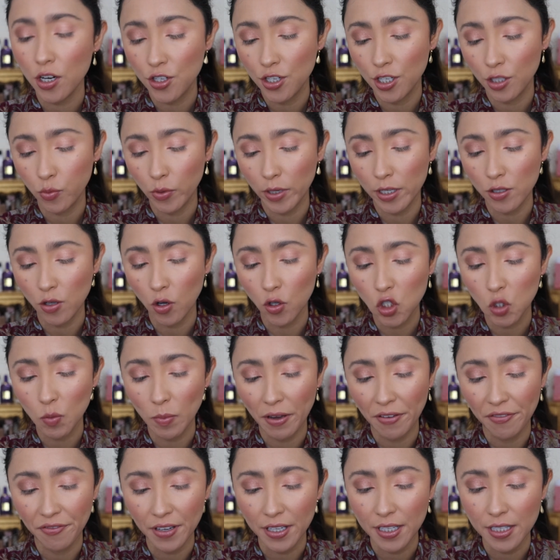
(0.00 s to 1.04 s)
this one is also by
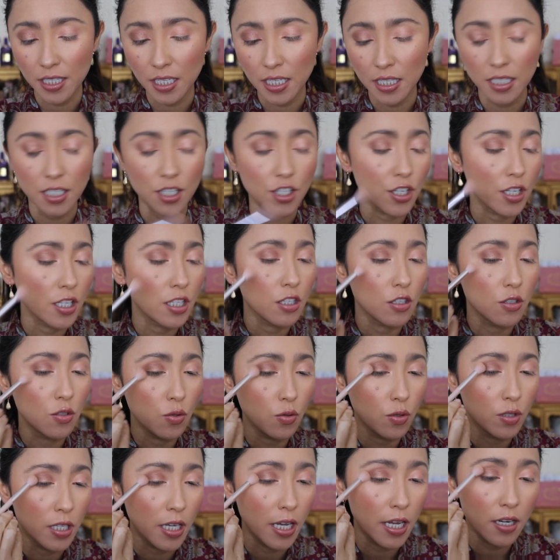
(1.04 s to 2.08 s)
Fenty in the shade
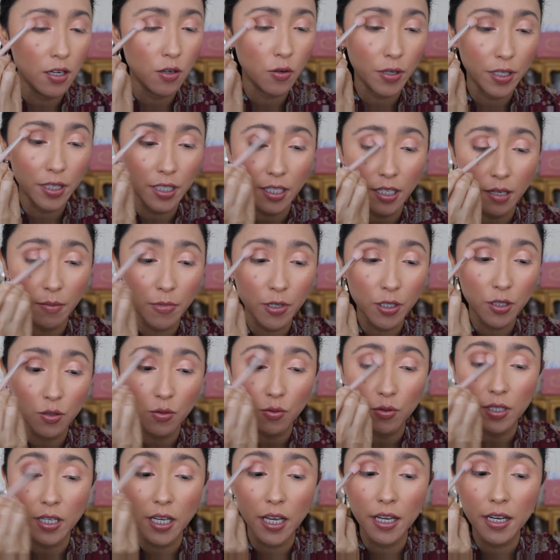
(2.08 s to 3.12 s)
210 or in the number
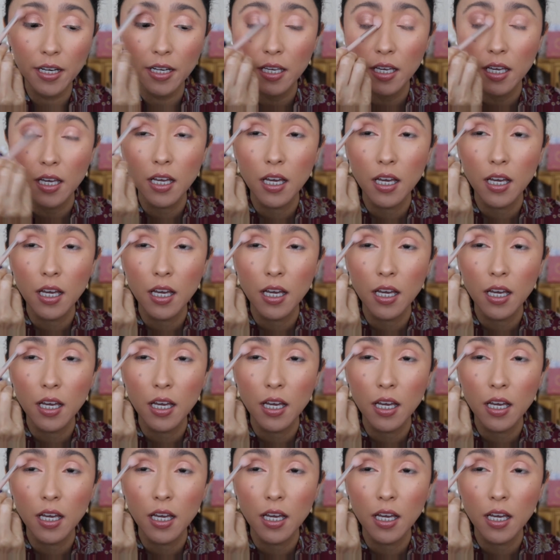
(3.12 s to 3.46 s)
210,